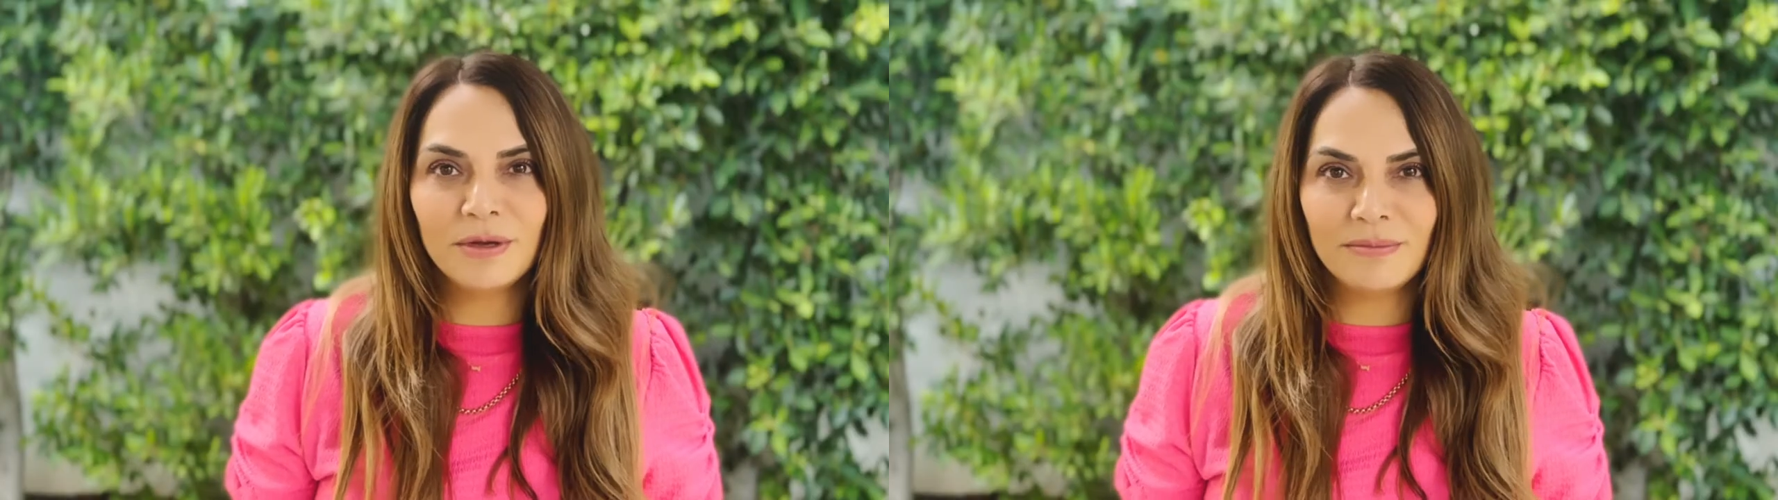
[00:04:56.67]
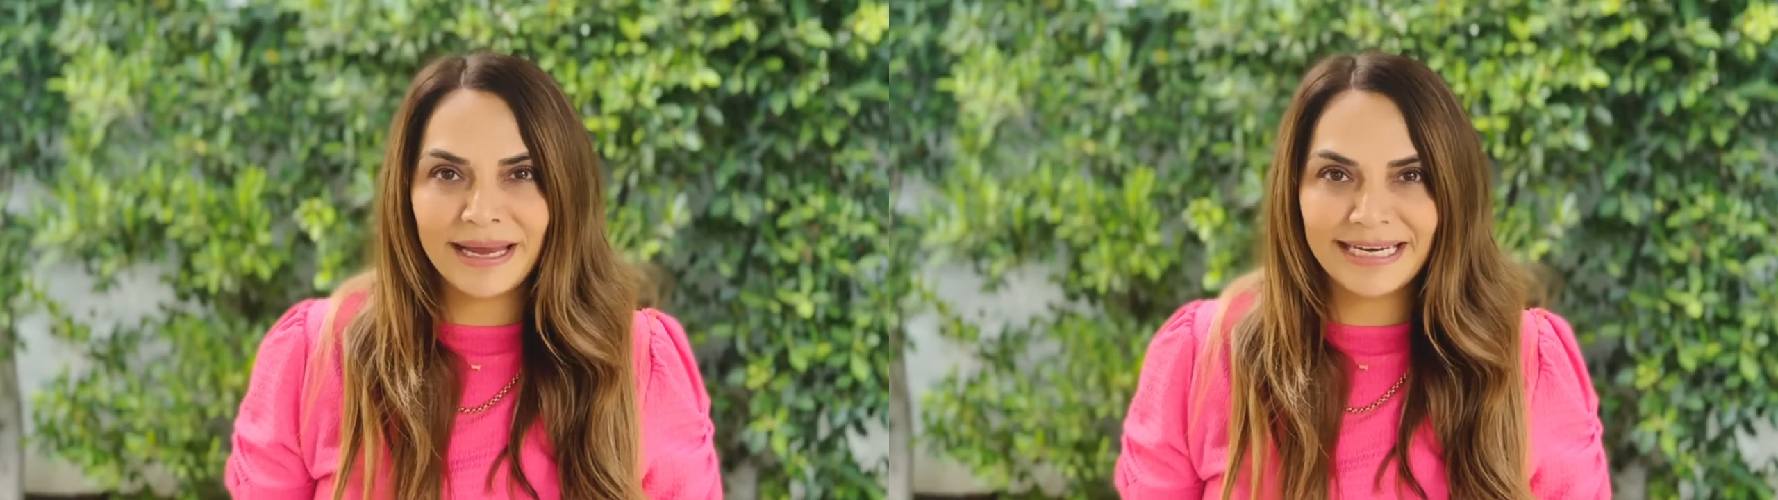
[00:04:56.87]

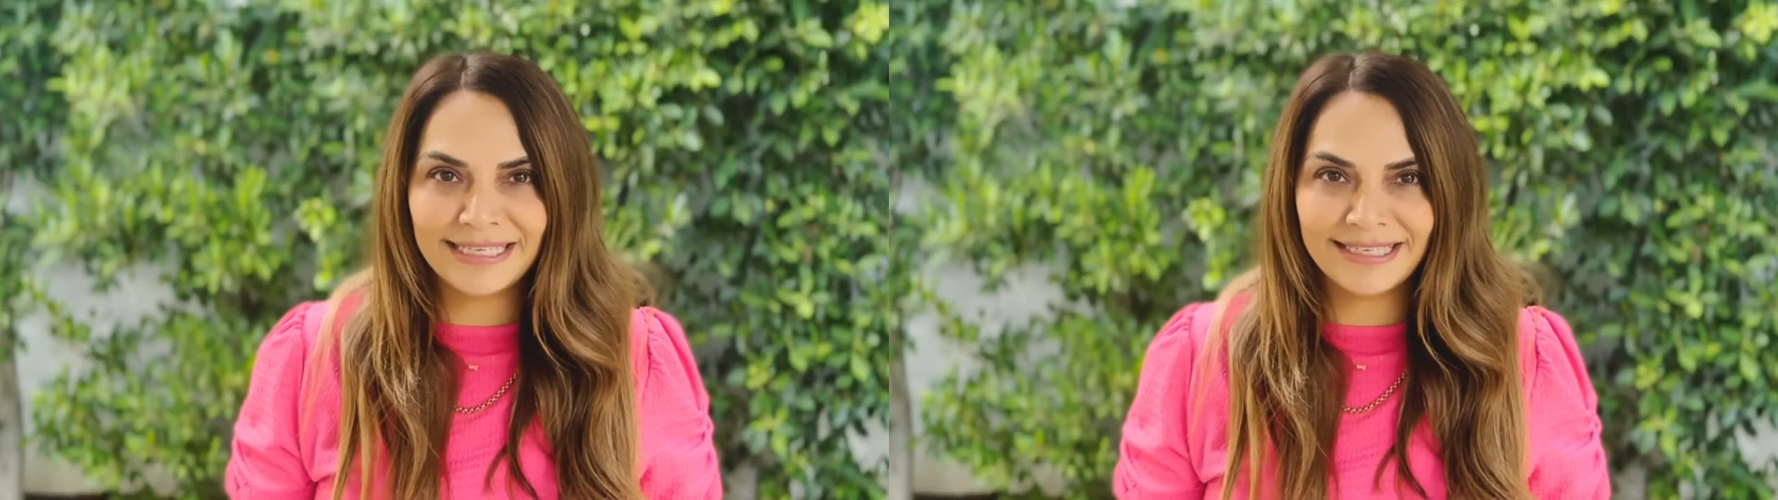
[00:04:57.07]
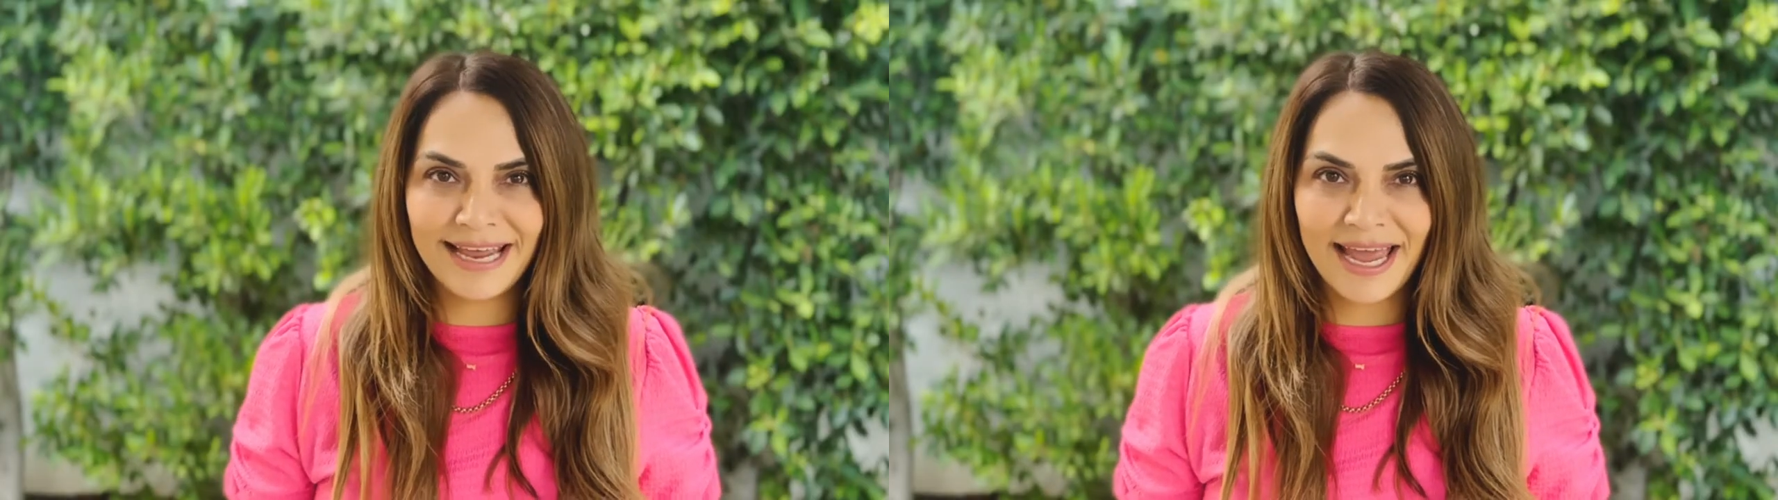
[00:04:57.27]
made
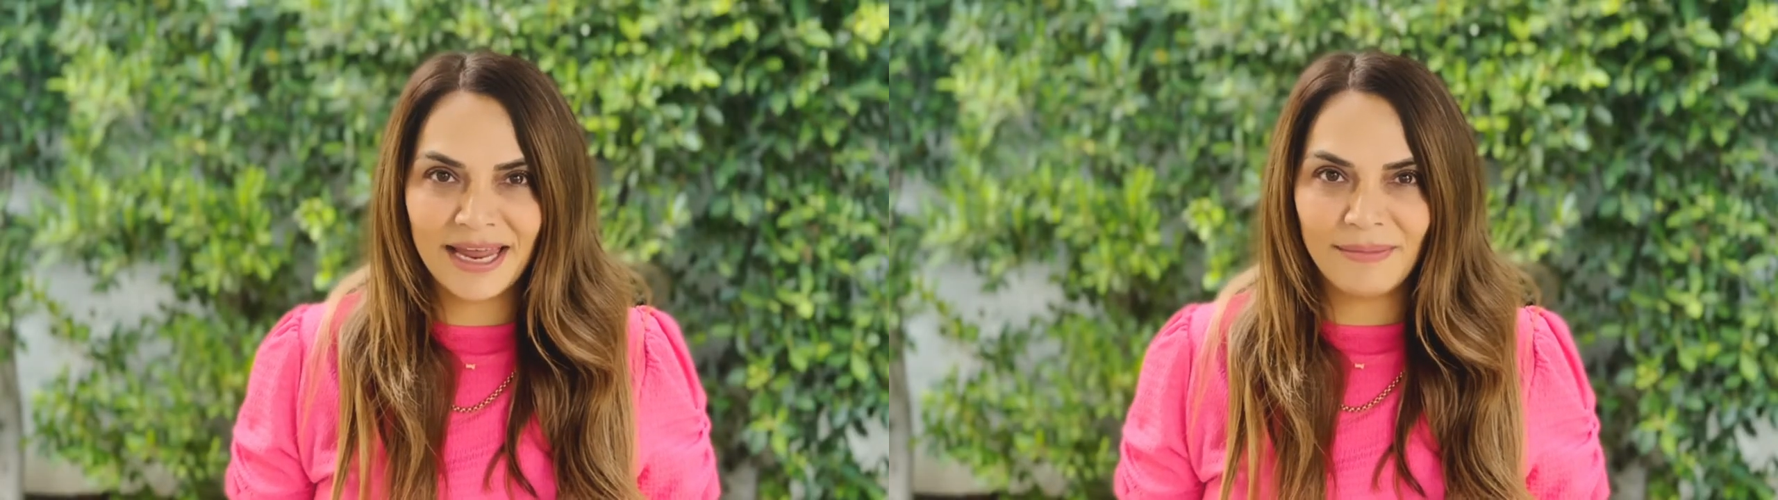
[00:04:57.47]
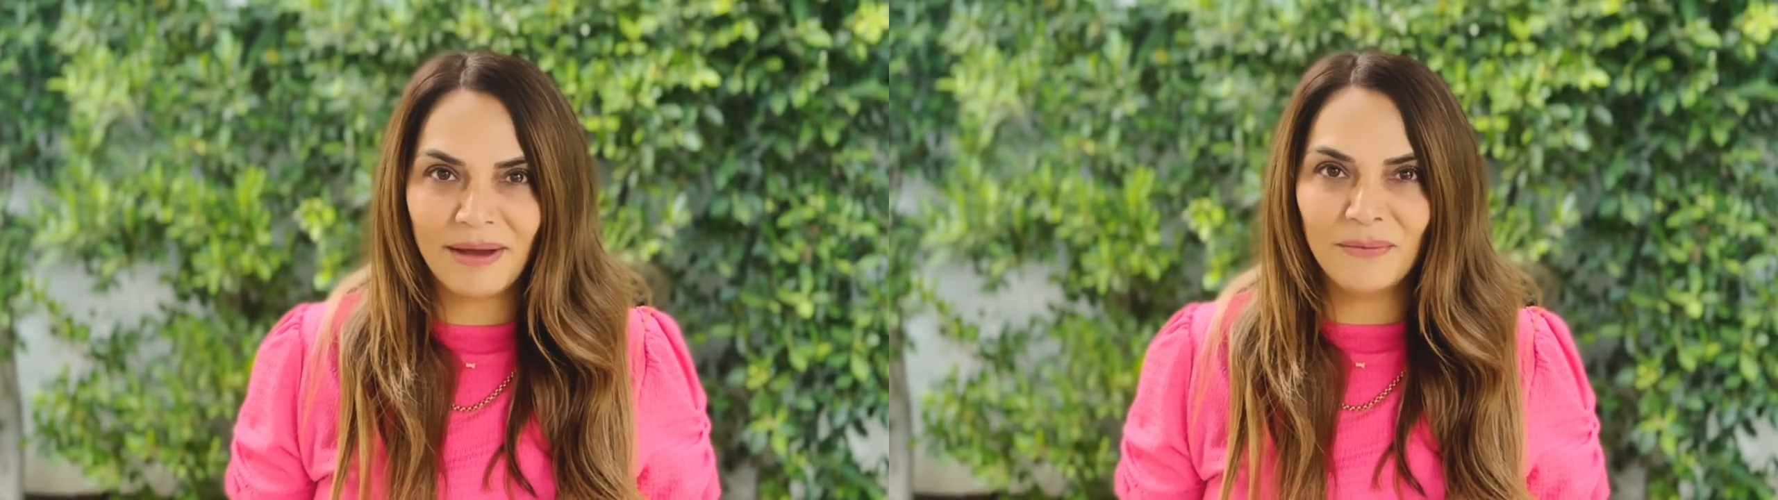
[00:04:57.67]
his
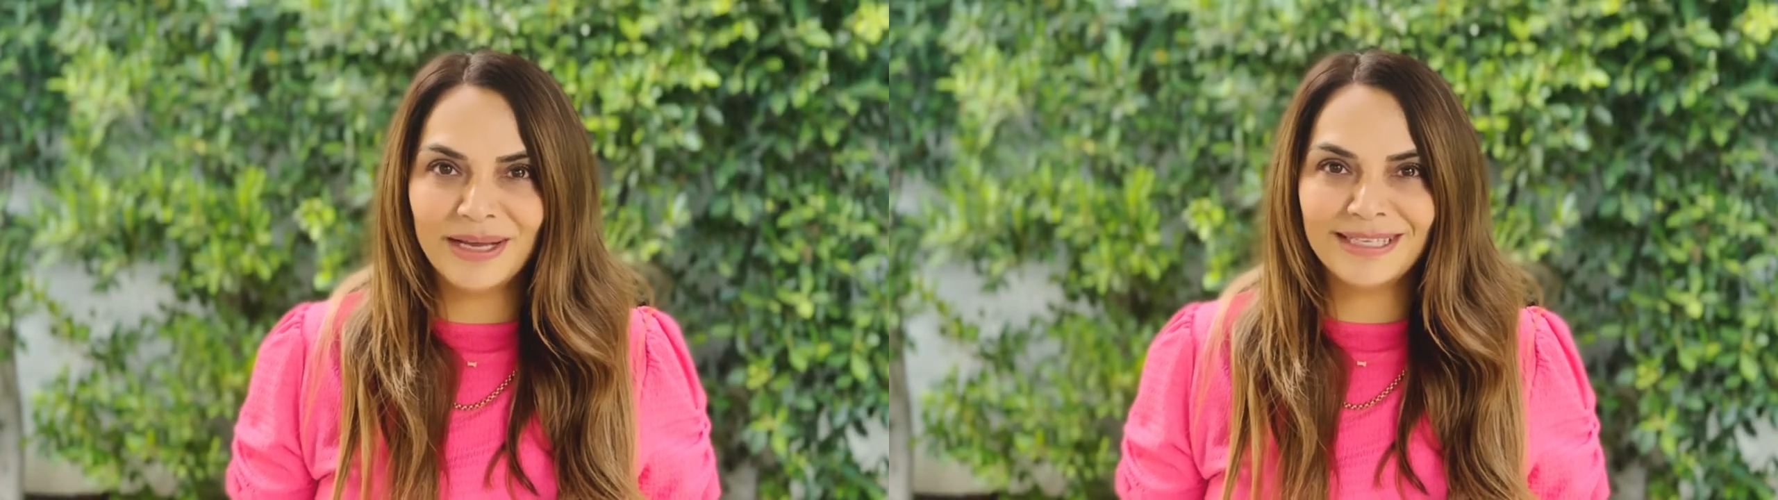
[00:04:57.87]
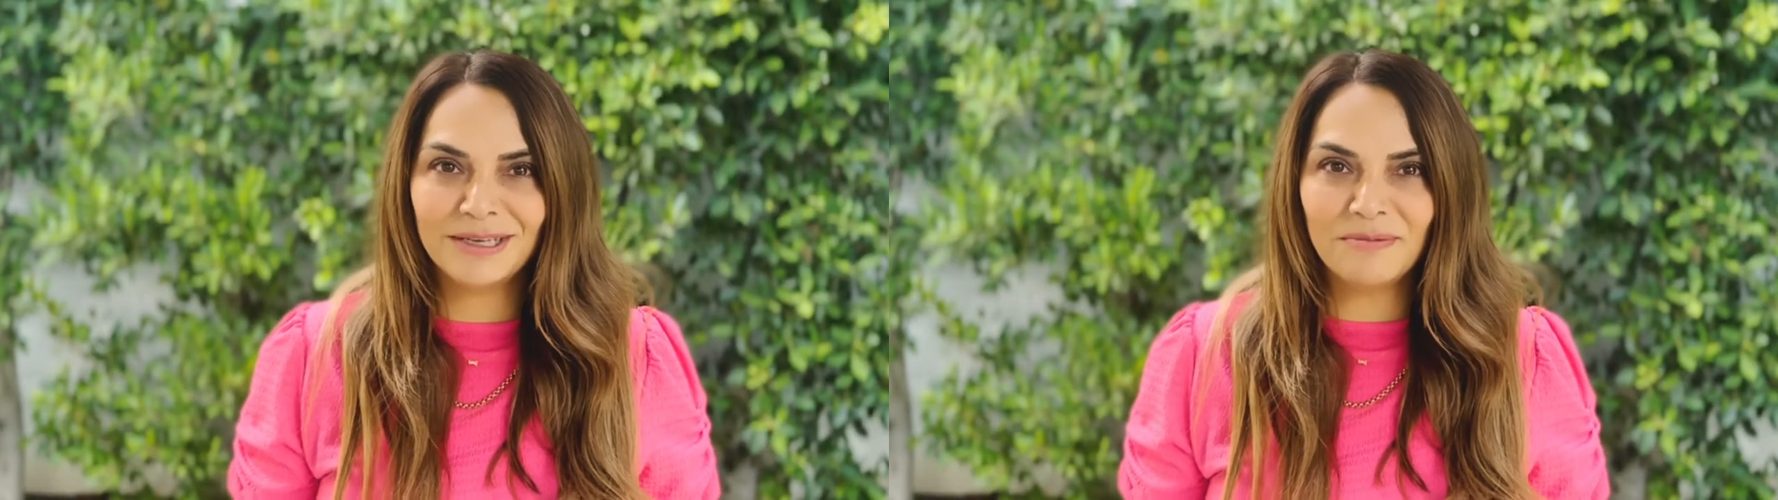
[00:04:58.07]
name and where
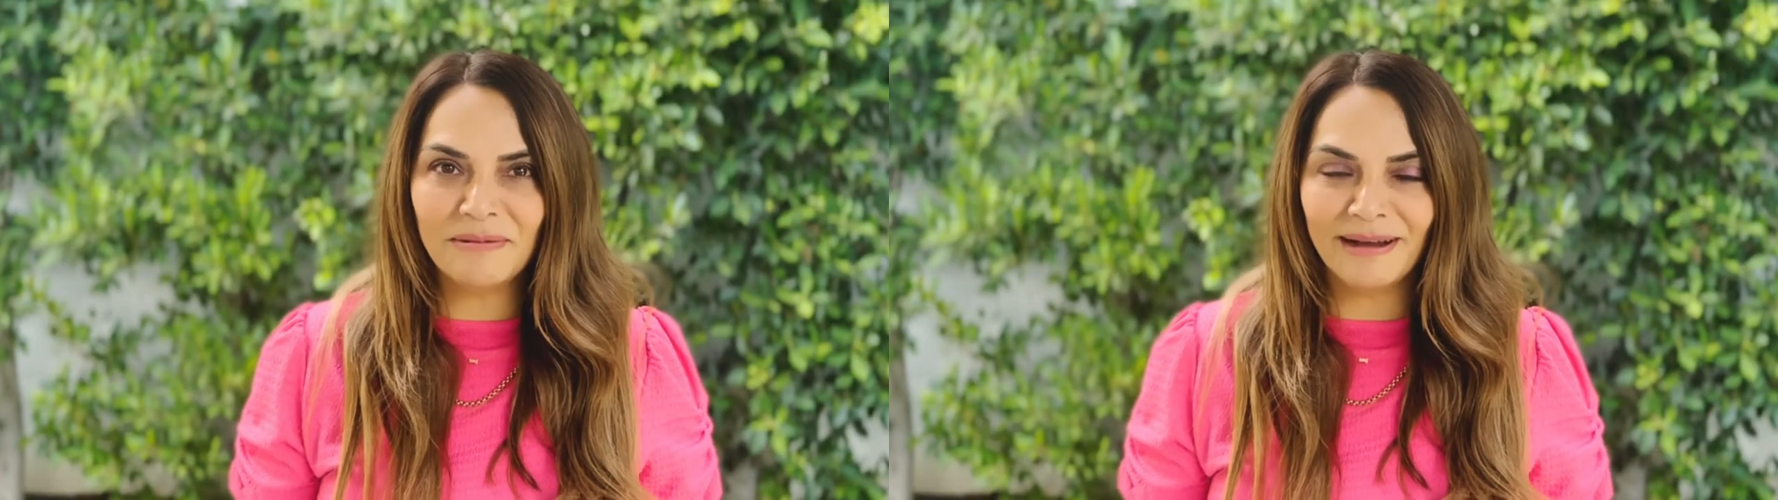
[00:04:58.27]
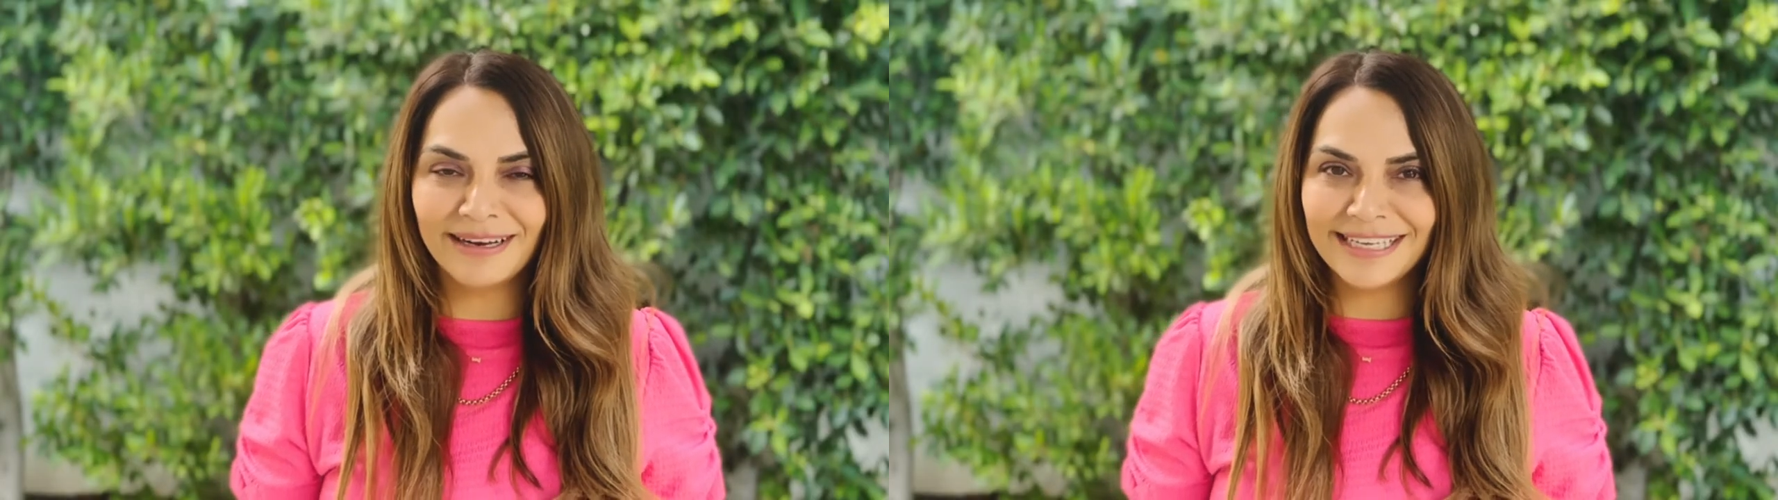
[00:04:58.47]

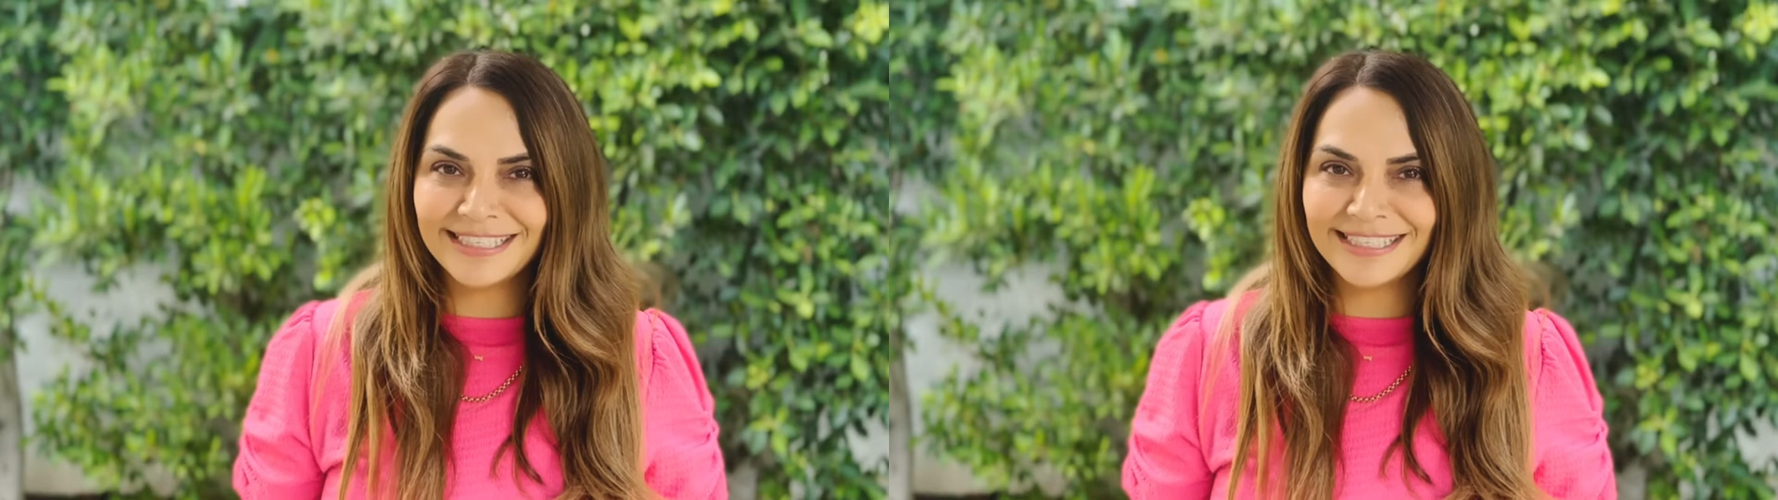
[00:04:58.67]
supermarket